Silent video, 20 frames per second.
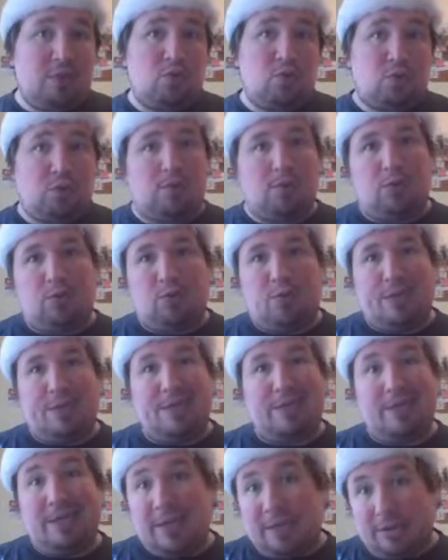to normal
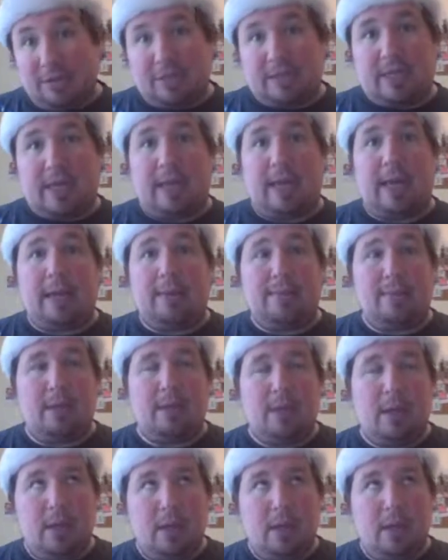within a year's time,